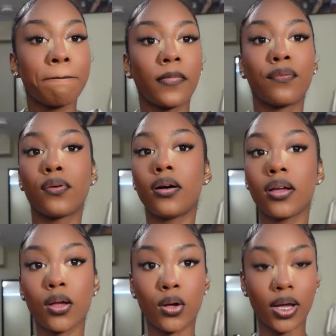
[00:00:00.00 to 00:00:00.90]
For all
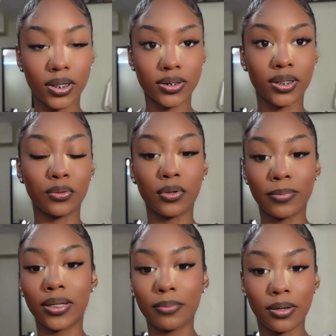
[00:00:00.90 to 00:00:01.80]
y'all asking what
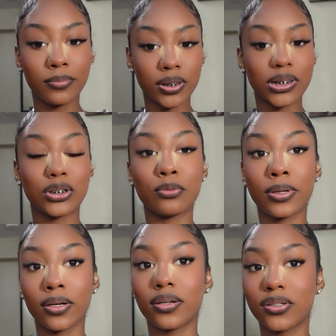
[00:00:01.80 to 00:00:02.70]
my lip combo is, you
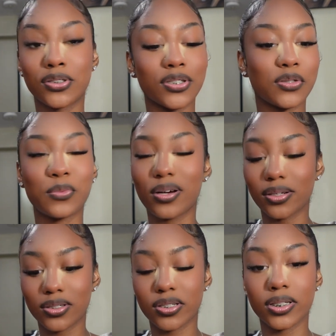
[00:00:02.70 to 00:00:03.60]
better just
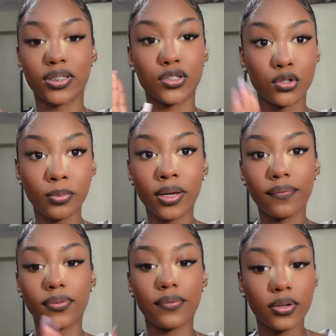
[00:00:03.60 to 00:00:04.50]
watch. It's the two
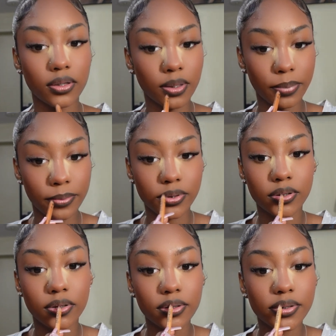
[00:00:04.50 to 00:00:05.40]
Makeup Forever lip
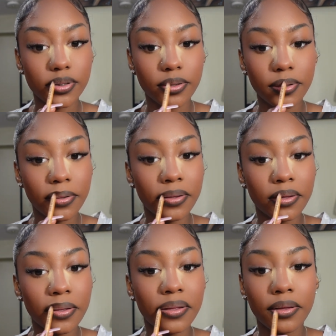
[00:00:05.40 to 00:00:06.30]
pencils,
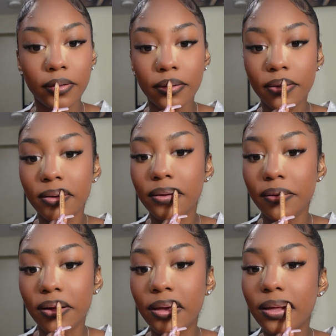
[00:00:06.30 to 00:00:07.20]

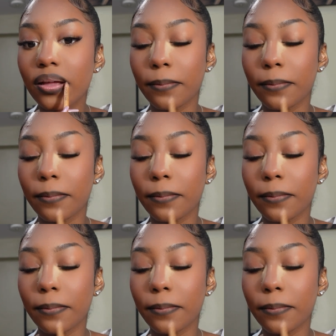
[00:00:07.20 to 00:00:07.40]
right?